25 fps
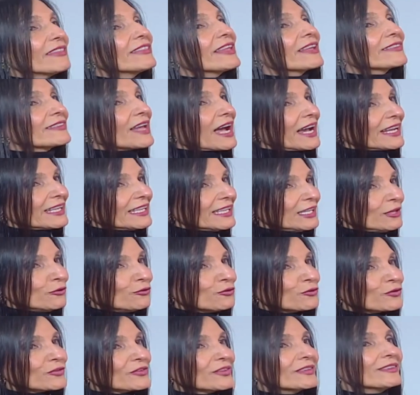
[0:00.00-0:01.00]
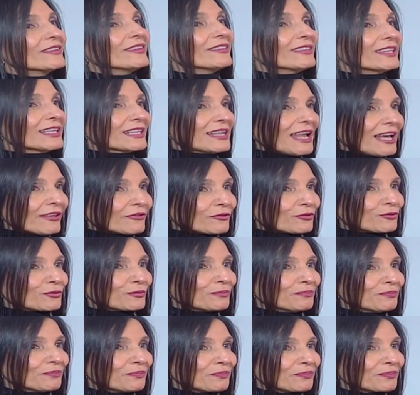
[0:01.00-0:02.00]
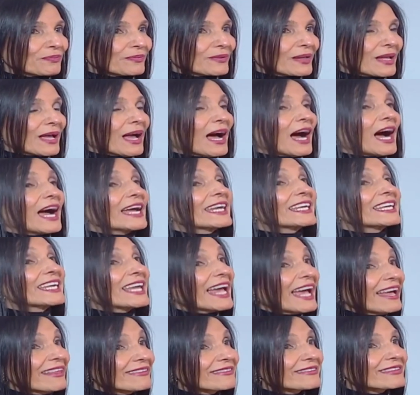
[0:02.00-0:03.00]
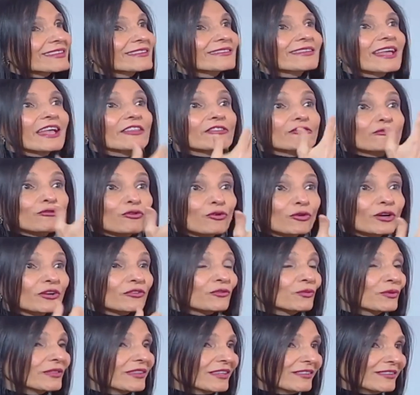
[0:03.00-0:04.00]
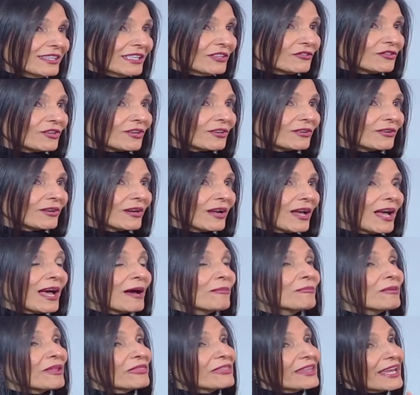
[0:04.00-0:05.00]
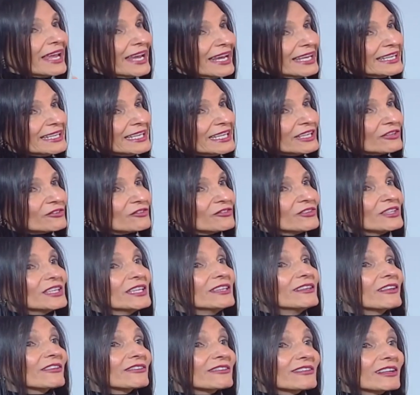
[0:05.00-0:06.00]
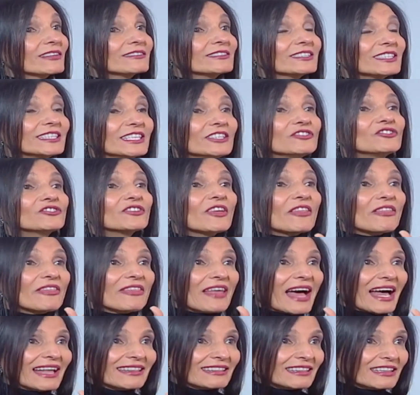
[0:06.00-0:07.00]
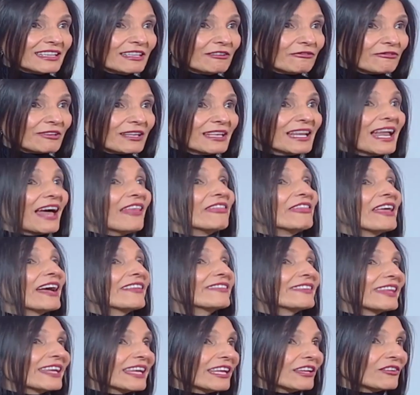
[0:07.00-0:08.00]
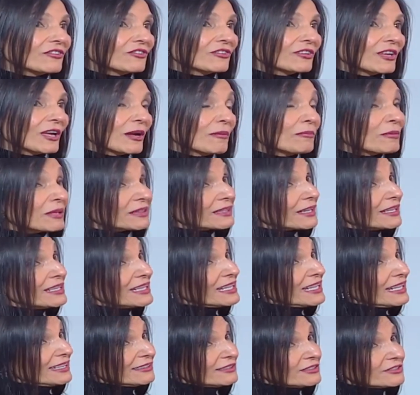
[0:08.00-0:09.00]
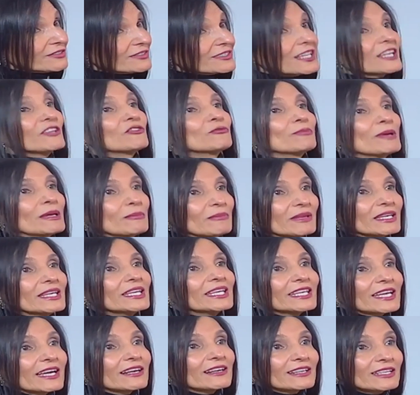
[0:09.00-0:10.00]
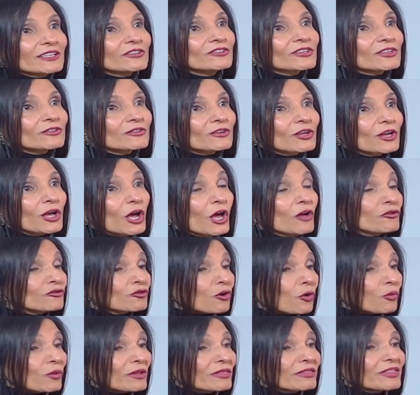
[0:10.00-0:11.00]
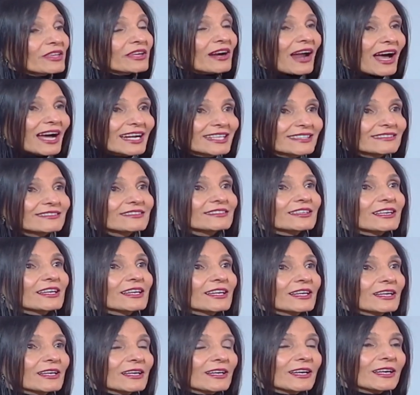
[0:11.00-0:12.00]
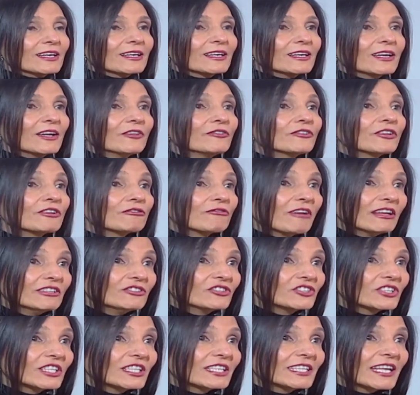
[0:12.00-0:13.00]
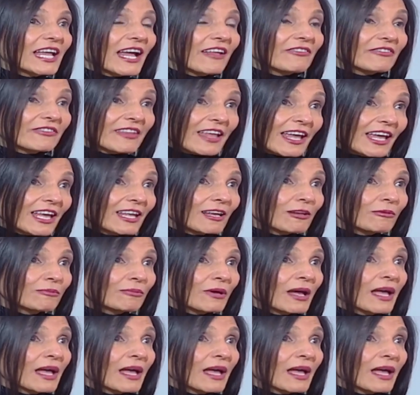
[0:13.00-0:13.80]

that I need to sit in the classroom. I can sit and focus with the teacher, but the ADHD does not reach that level at that age. But in later stage, maybe he can reach it. So with the right intervention and help,